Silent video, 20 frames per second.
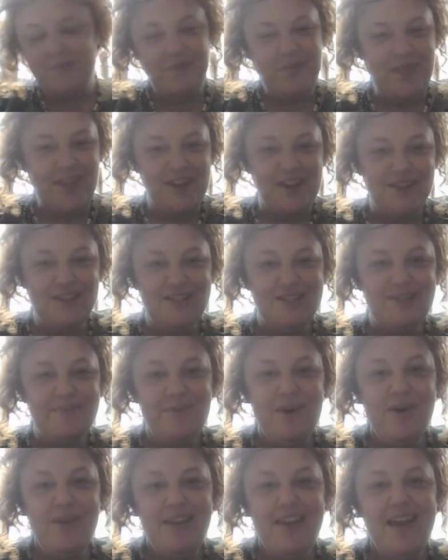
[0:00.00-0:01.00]
I'm going to
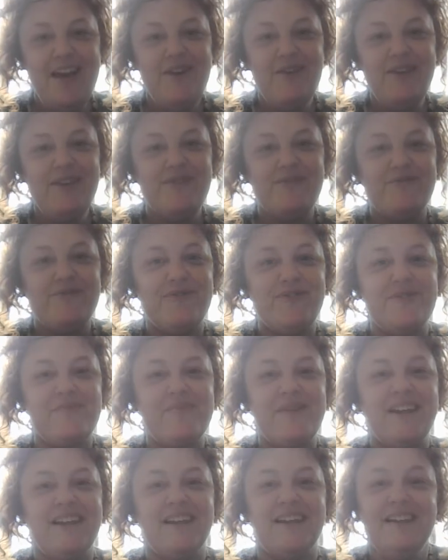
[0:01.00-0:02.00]
smoke you out here for a
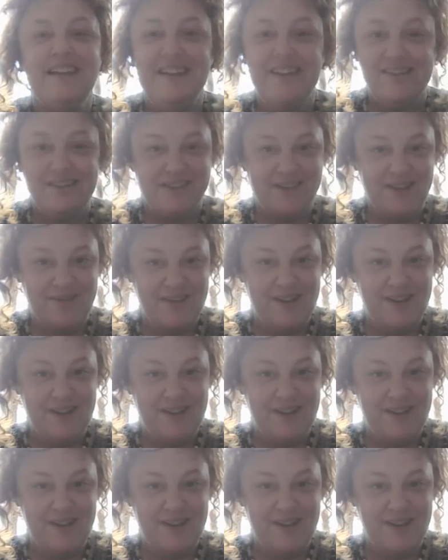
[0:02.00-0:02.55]
minute so that way